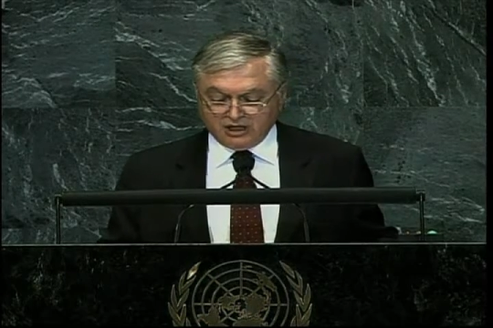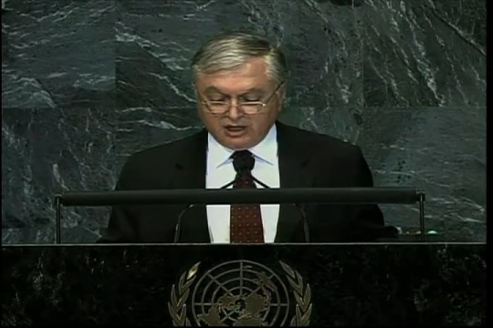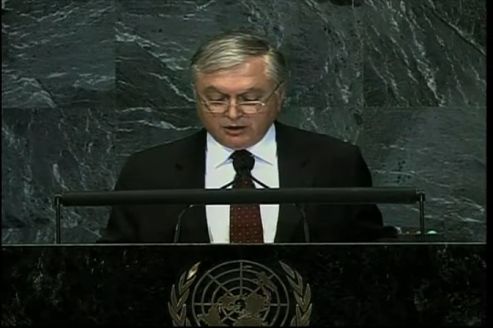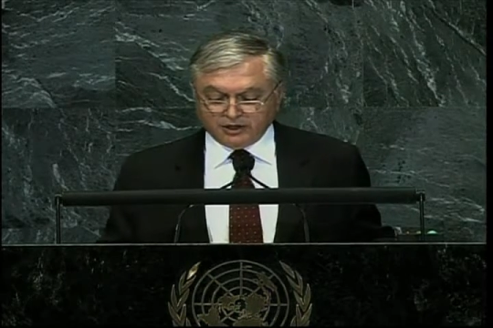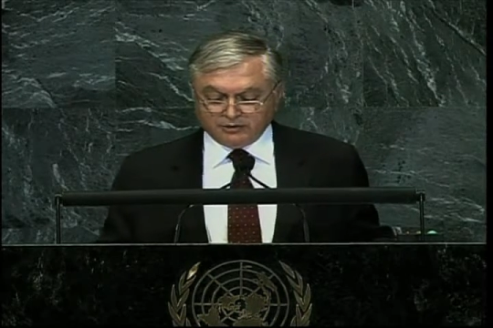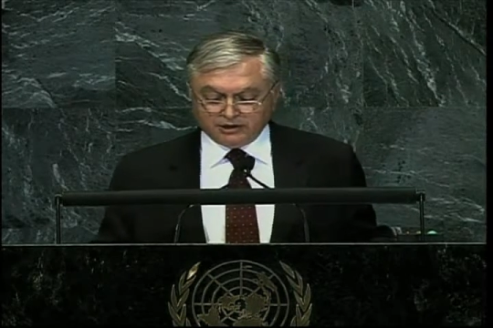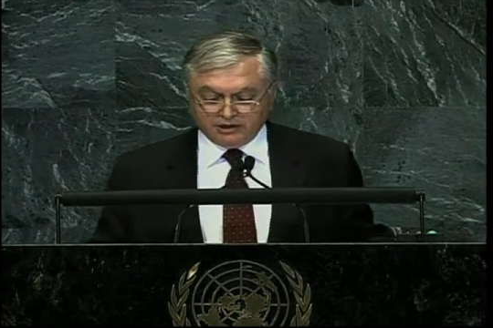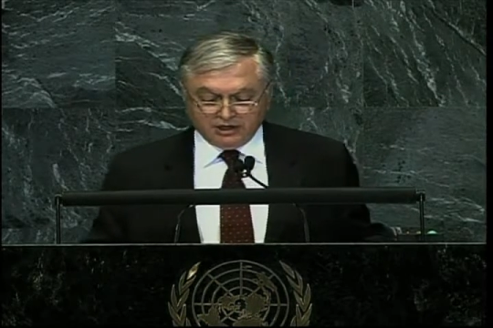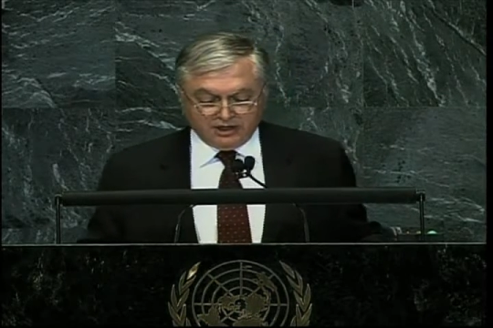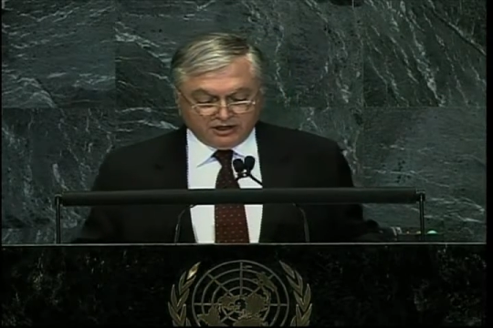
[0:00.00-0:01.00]
However,
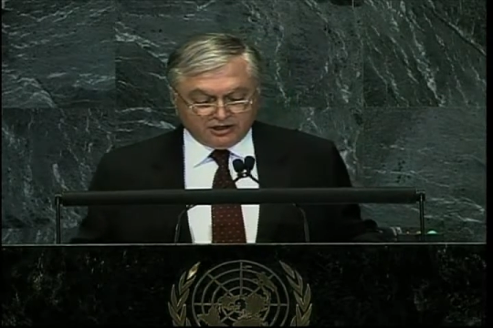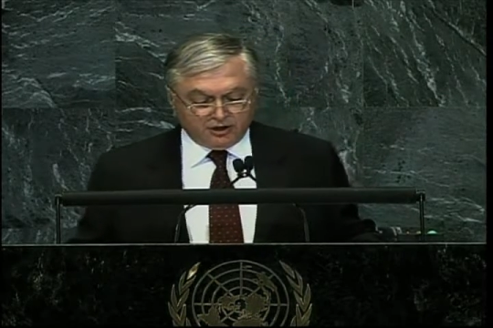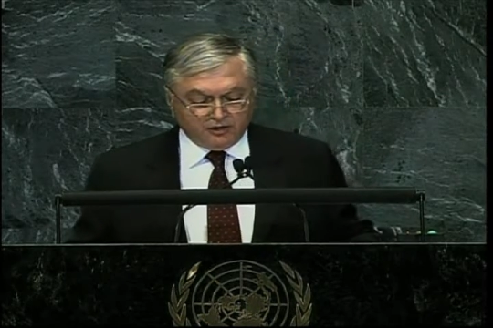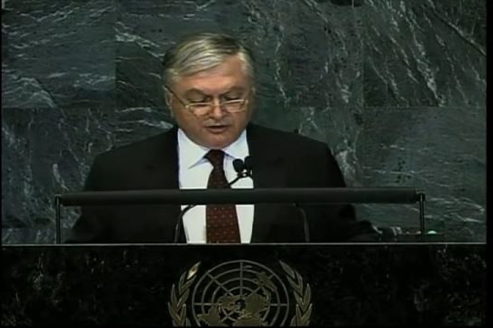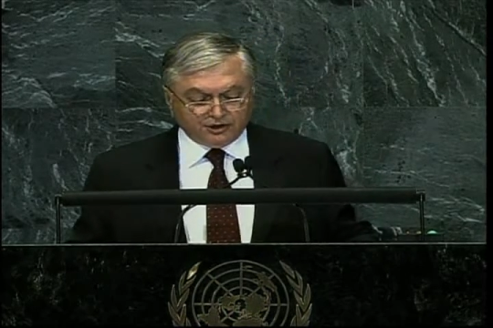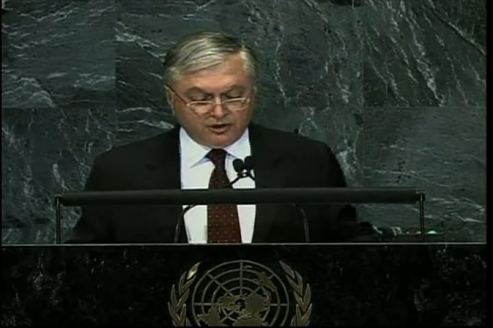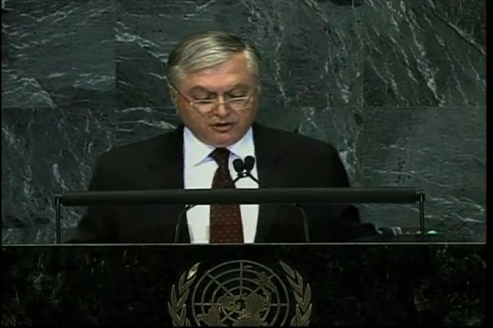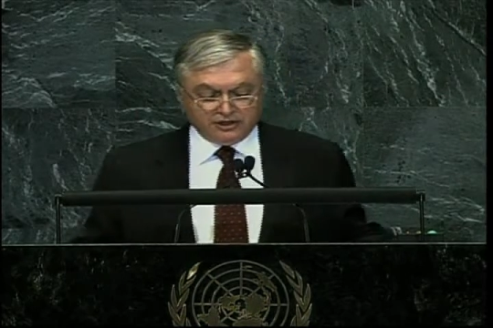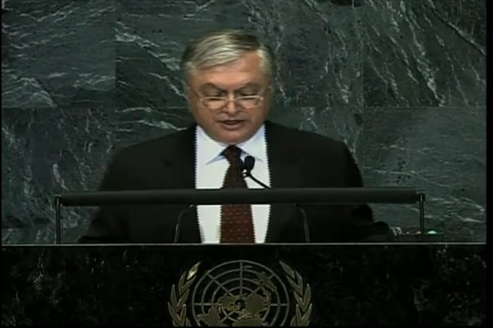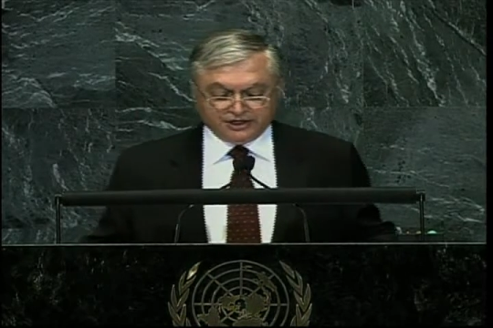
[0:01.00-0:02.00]
the
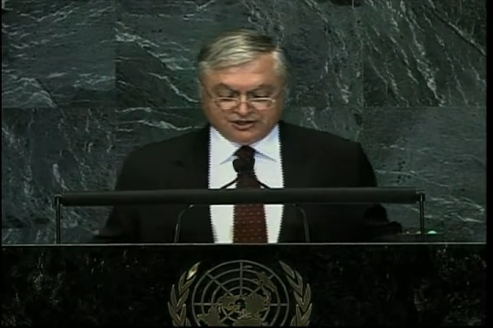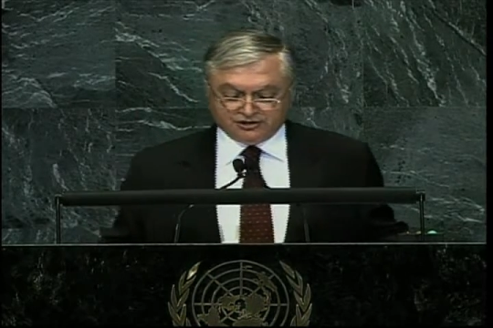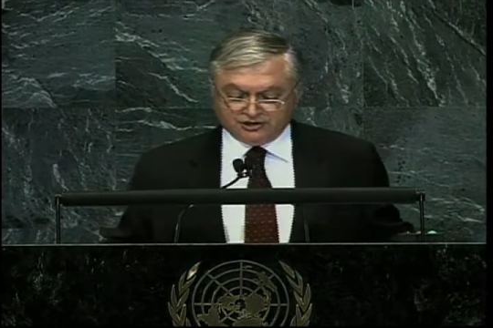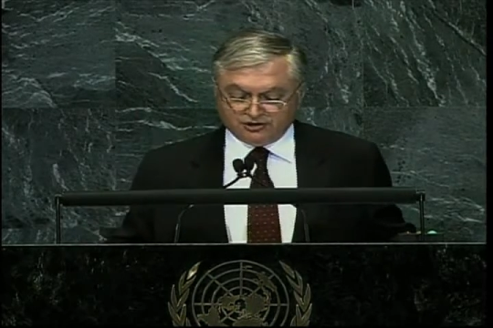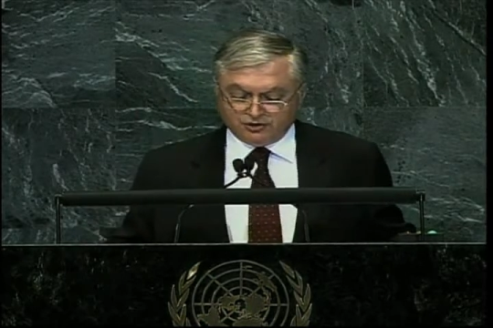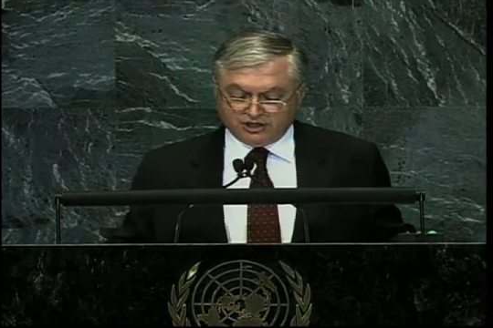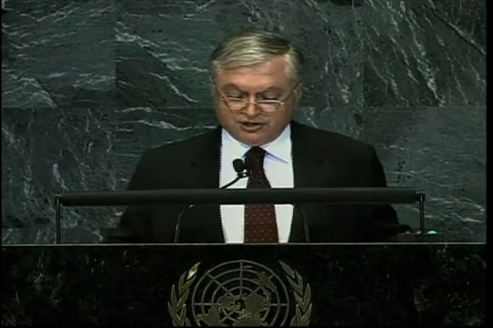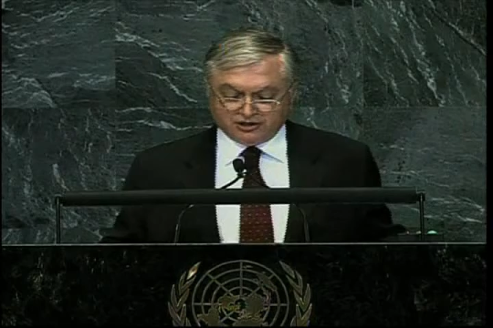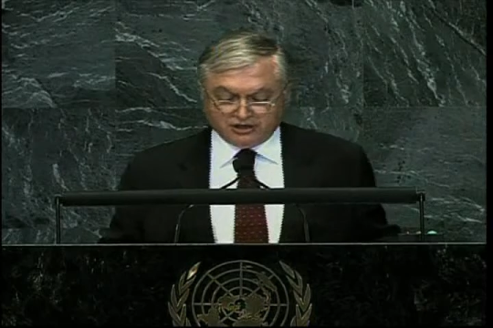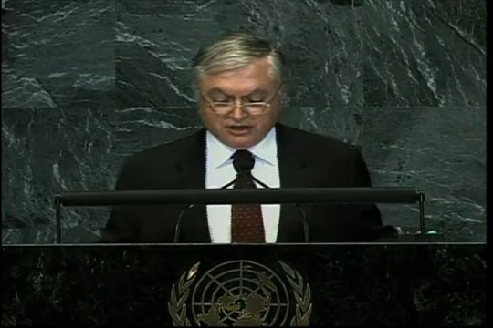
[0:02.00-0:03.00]
overall regional
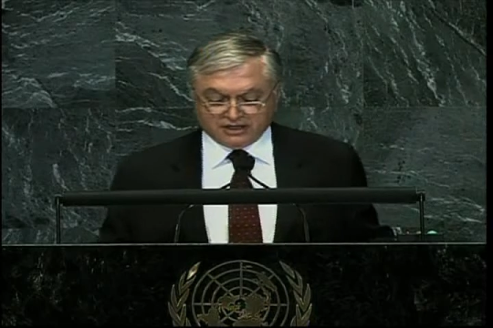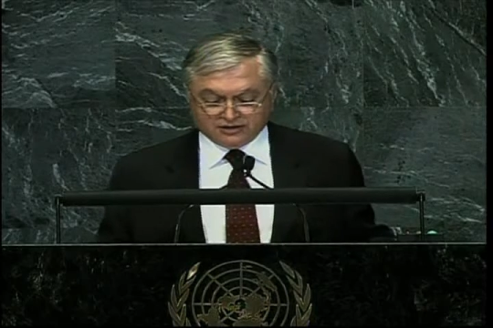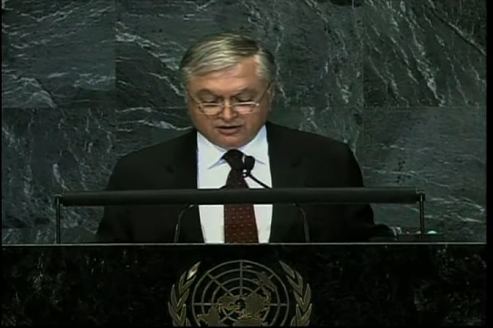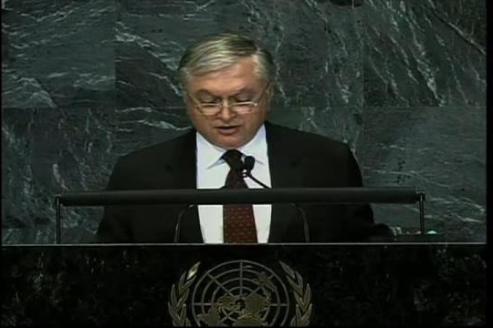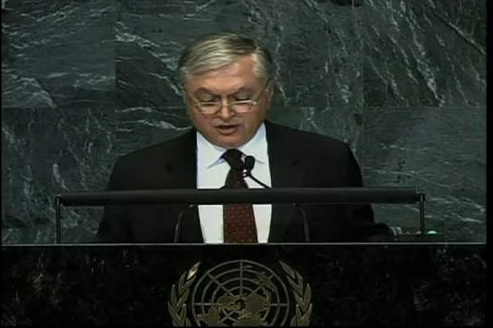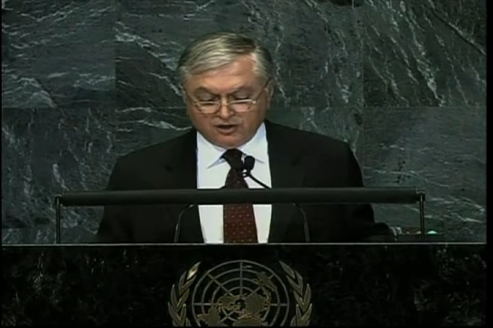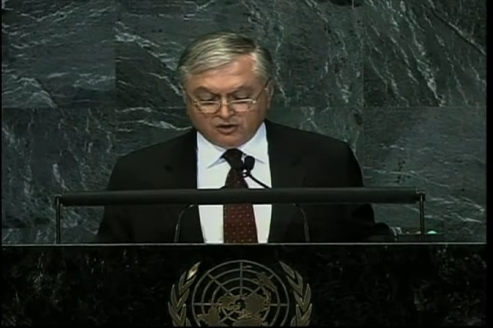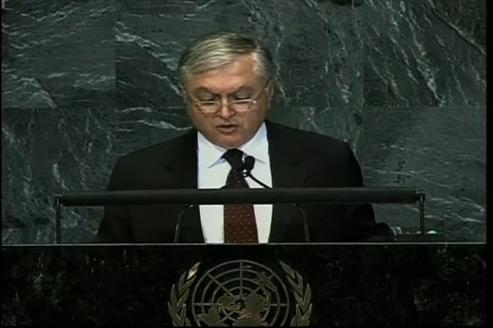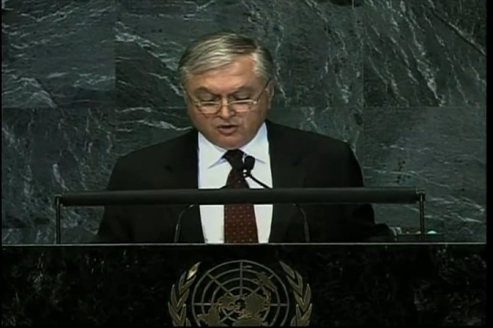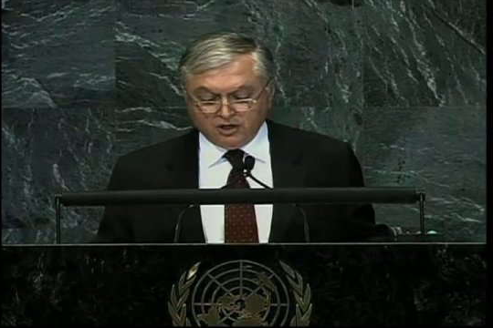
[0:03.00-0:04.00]
situation does not
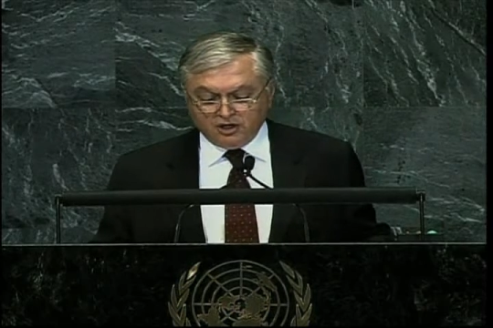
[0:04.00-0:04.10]
allow